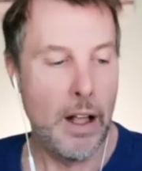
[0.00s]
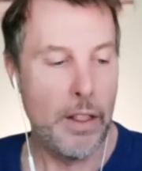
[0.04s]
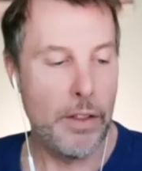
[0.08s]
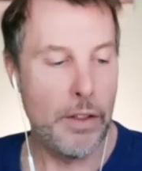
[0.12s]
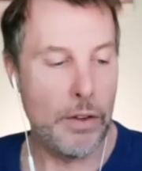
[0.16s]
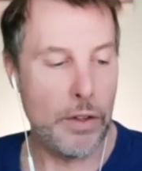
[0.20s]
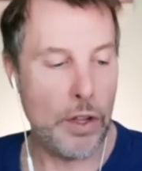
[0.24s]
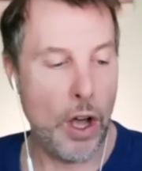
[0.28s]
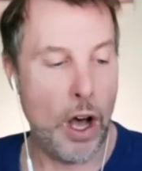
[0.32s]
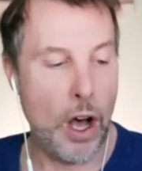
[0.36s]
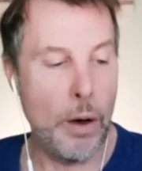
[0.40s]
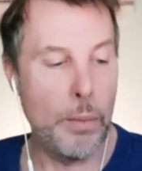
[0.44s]

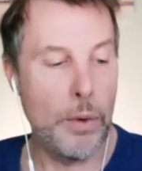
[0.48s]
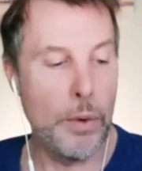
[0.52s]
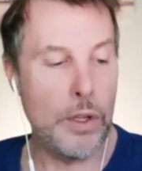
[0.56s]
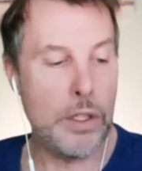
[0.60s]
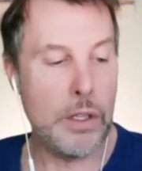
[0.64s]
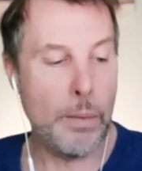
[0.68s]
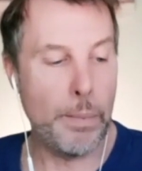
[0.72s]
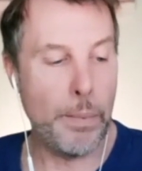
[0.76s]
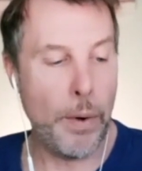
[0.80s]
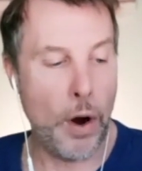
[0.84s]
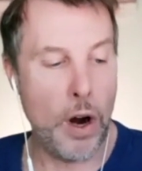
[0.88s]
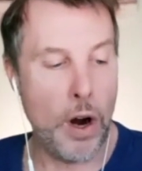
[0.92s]
there's
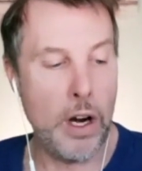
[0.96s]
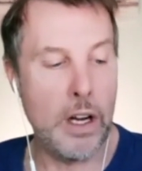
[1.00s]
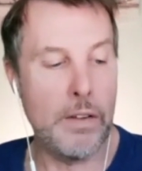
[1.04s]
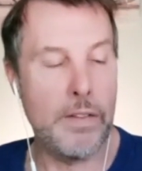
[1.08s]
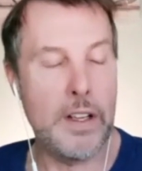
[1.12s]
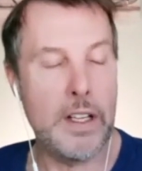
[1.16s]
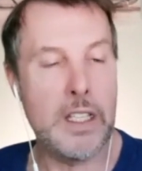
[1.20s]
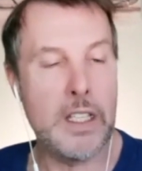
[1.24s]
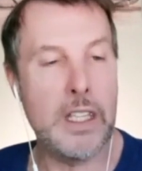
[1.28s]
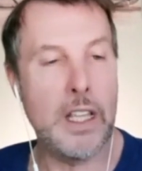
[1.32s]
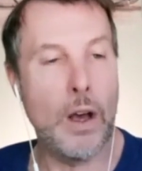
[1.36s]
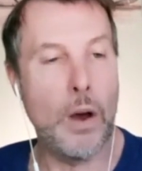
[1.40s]
almost a part of
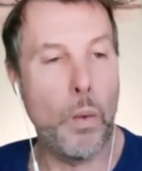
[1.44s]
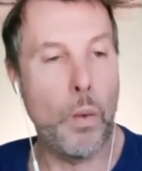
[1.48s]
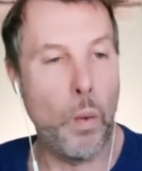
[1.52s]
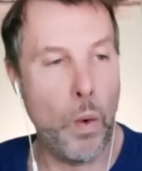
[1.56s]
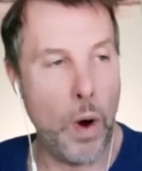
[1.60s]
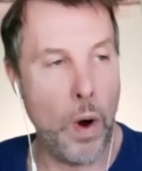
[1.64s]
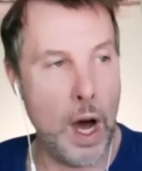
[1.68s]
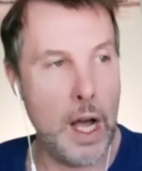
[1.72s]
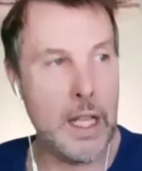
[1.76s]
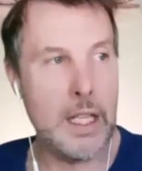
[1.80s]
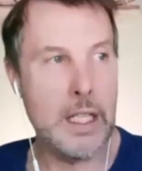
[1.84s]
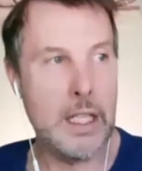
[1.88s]
us that
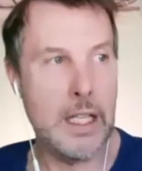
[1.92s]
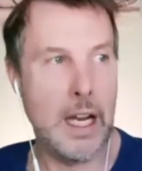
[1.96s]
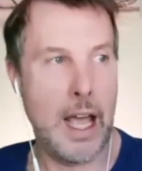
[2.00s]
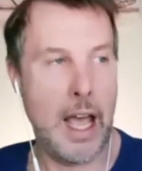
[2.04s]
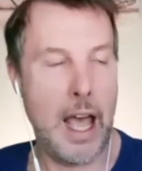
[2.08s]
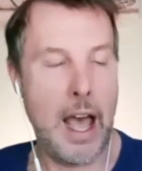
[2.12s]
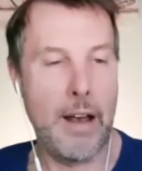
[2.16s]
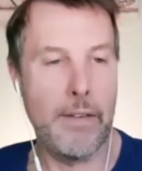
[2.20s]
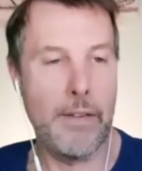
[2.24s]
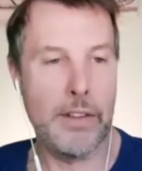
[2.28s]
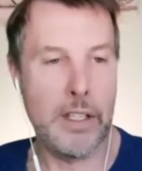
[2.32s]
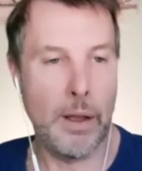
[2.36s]
wants to
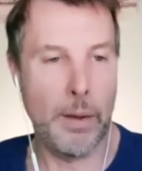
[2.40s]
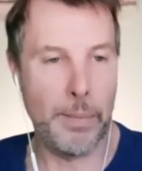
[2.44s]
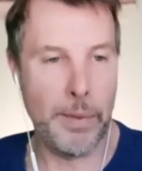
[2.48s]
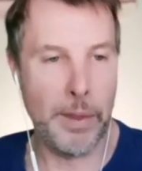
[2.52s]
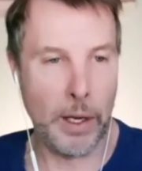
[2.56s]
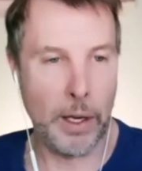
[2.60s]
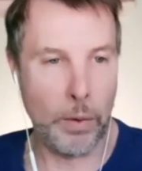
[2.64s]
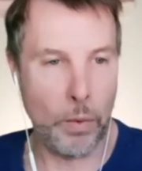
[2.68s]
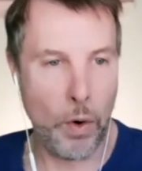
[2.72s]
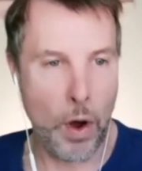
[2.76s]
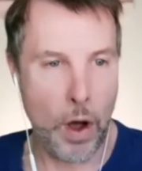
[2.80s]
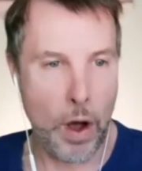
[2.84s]
have
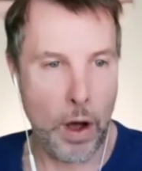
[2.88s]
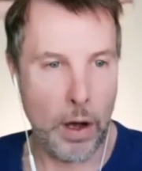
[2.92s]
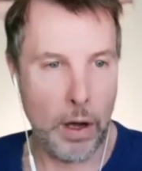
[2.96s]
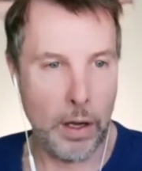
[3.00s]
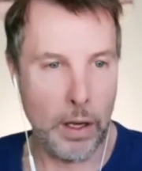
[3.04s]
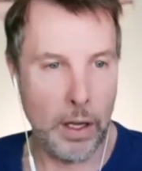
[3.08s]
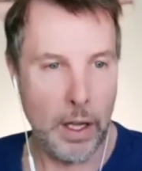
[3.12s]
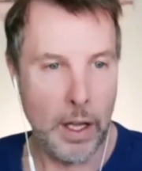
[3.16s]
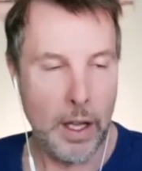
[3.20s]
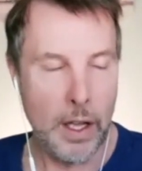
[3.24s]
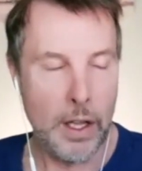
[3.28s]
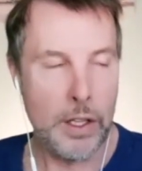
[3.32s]
something
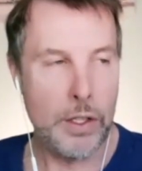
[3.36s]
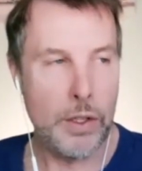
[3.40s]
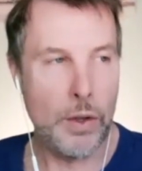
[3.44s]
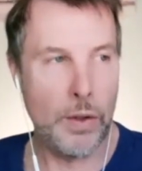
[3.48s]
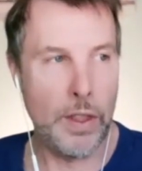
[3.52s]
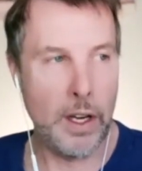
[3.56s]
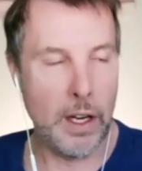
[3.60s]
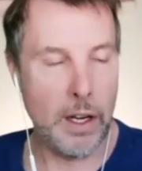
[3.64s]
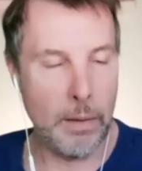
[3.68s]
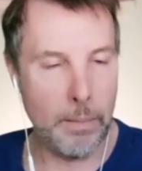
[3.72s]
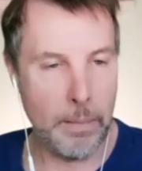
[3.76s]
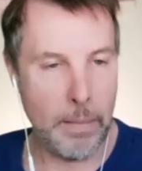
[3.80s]
wrong so
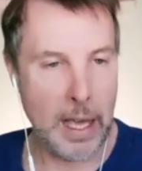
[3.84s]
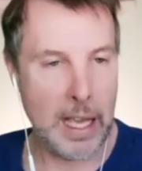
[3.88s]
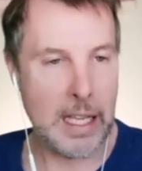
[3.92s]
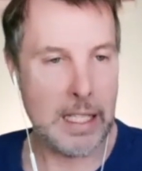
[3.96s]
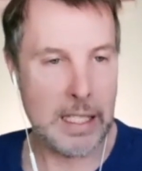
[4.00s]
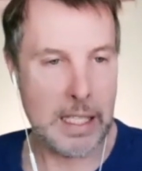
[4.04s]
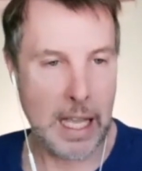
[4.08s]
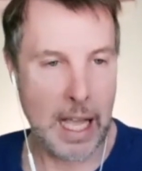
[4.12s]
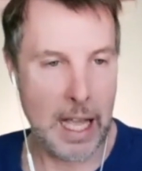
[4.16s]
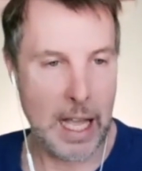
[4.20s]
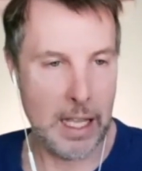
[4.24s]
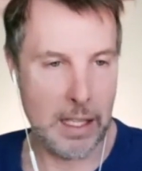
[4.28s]
that it
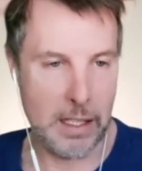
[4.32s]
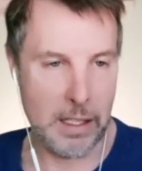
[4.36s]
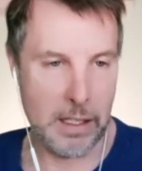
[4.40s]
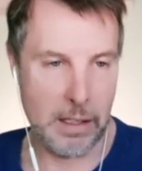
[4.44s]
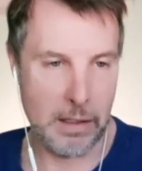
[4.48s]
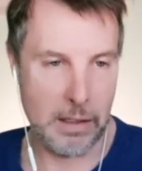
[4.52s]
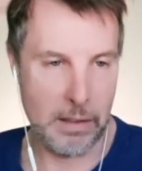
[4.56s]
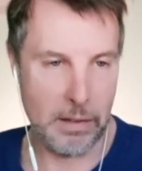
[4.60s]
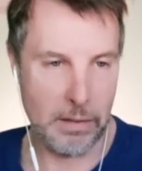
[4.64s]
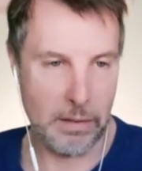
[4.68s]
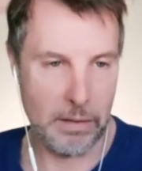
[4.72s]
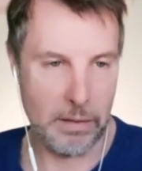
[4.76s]
makes sense